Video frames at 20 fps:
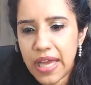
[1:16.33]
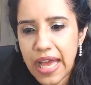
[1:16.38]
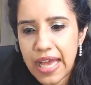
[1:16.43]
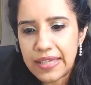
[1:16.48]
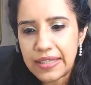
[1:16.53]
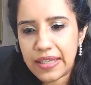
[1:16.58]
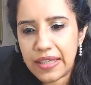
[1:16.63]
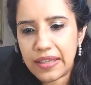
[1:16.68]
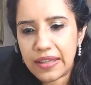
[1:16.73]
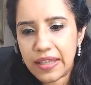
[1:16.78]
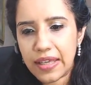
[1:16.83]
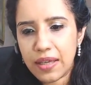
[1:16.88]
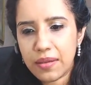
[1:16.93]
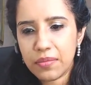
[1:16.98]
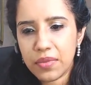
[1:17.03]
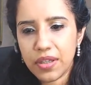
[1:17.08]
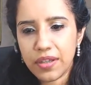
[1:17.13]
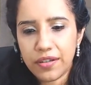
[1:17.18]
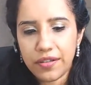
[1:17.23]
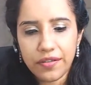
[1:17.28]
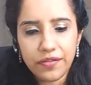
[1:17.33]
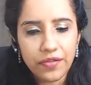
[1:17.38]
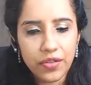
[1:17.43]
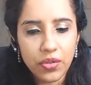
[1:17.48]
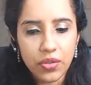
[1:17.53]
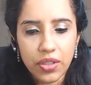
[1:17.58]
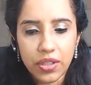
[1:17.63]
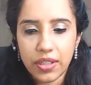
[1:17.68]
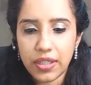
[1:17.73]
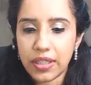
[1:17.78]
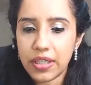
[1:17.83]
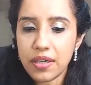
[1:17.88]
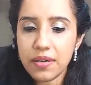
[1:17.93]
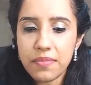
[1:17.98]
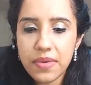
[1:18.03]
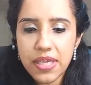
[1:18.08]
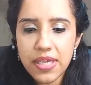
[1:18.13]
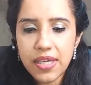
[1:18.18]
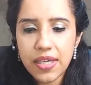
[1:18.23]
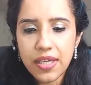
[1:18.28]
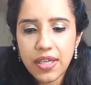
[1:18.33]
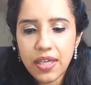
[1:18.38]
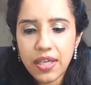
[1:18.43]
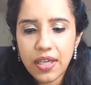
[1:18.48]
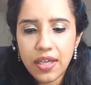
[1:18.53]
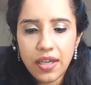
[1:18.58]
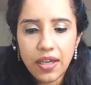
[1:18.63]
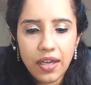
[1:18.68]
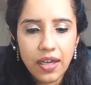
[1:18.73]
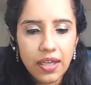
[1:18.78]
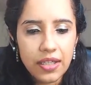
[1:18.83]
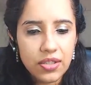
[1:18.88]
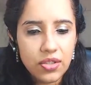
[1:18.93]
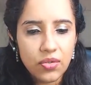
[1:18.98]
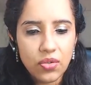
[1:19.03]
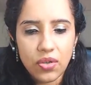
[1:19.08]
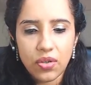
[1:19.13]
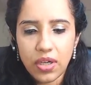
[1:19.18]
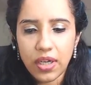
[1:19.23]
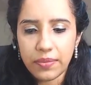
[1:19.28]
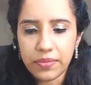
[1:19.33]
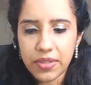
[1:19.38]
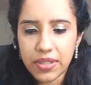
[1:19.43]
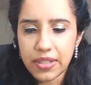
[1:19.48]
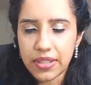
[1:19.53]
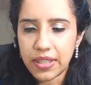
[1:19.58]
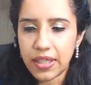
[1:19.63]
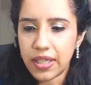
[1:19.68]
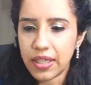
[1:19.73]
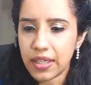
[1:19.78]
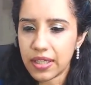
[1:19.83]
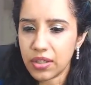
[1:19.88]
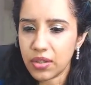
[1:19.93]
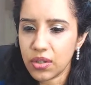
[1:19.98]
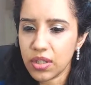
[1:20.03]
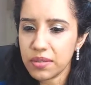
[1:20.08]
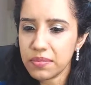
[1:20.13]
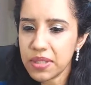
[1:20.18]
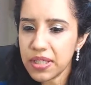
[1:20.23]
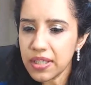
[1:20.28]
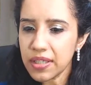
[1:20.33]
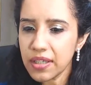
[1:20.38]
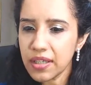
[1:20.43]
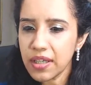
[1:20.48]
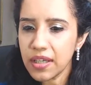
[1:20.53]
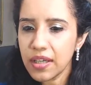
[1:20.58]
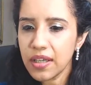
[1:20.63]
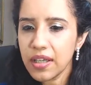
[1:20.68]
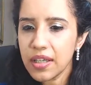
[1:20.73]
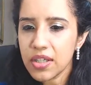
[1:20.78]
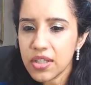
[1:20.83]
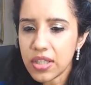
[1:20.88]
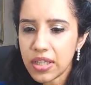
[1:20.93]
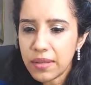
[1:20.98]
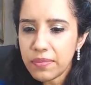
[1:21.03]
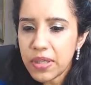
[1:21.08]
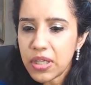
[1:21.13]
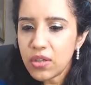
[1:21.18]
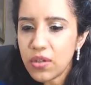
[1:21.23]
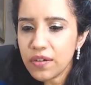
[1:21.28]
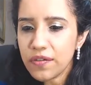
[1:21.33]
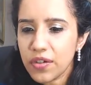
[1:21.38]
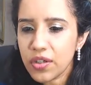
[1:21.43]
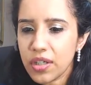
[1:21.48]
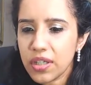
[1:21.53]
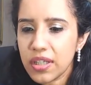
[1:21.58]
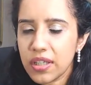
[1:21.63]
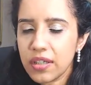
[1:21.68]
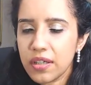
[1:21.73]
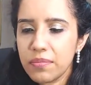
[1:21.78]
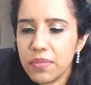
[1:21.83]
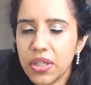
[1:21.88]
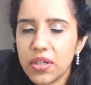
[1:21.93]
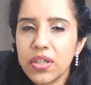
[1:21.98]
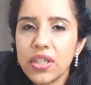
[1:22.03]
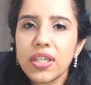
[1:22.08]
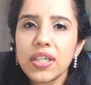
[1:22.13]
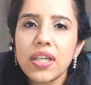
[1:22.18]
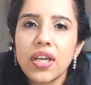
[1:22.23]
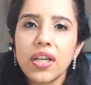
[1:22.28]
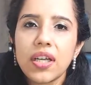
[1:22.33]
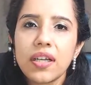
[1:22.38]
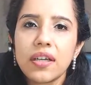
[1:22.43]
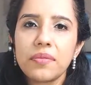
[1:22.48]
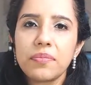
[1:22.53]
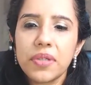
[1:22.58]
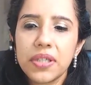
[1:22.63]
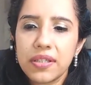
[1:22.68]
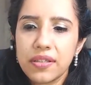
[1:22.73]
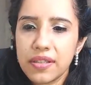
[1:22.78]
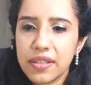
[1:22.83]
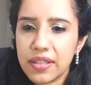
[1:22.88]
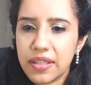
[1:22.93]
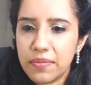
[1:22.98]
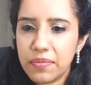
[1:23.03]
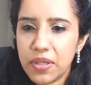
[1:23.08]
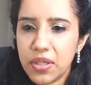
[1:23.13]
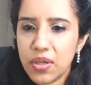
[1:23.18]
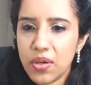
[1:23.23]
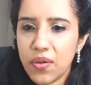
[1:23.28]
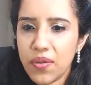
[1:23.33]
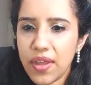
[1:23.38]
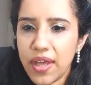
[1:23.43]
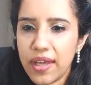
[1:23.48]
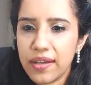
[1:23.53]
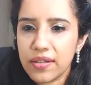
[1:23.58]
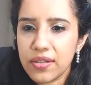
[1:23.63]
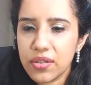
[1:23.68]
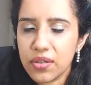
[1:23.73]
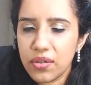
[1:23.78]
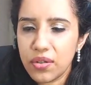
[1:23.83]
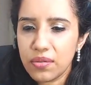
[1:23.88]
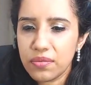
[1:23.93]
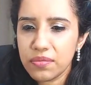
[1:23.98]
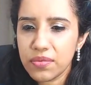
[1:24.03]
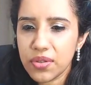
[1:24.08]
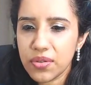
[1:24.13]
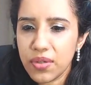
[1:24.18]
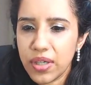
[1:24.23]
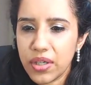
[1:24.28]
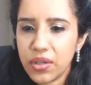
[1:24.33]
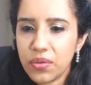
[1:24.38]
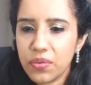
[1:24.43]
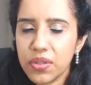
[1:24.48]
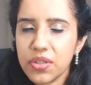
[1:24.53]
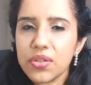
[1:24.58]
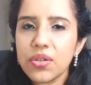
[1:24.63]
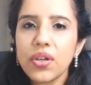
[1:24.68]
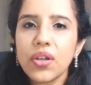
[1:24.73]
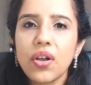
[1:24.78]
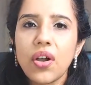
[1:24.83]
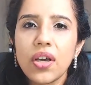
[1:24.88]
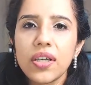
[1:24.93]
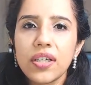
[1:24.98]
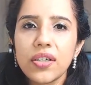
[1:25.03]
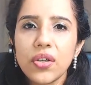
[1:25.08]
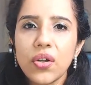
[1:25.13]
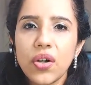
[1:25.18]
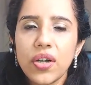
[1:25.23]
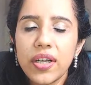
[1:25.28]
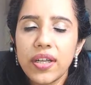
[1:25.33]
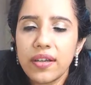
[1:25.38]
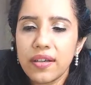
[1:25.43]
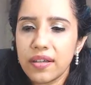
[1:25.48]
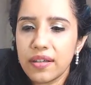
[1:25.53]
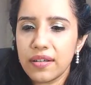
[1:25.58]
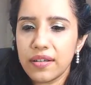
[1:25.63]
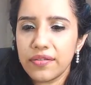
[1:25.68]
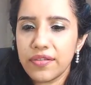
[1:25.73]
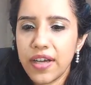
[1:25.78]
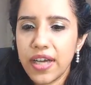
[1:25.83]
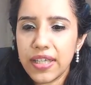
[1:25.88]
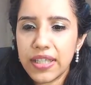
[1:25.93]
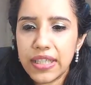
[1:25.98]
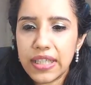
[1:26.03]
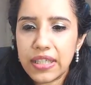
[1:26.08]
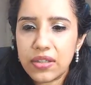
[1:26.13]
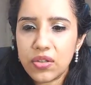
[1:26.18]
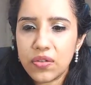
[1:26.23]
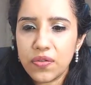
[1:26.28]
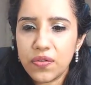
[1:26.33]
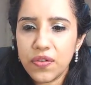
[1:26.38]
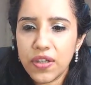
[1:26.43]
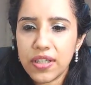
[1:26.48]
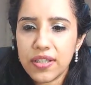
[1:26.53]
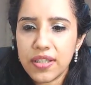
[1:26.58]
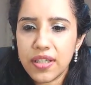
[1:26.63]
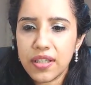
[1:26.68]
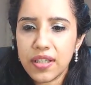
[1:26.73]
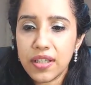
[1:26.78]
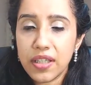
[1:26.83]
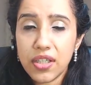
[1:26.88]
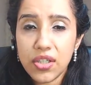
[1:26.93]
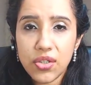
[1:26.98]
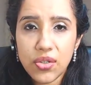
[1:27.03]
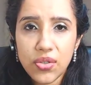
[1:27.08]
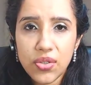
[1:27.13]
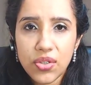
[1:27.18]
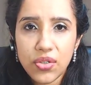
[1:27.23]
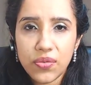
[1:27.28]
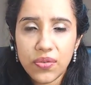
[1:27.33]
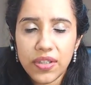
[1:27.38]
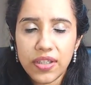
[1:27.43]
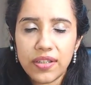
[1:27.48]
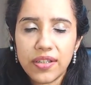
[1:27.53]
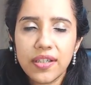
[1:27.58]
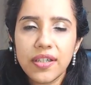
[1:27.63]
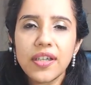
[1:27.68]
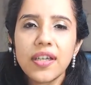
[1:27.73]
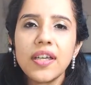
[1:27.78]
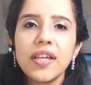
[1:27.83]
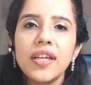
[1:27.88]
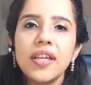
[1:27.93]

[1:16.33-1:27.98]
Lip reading: asking them if you can hear me. And so I'm just saying, can you hear me? So let me know if you can hear me or you cannot hear me. Just let me know that so I know what's going on at your end and if I needed to fix any issues over here,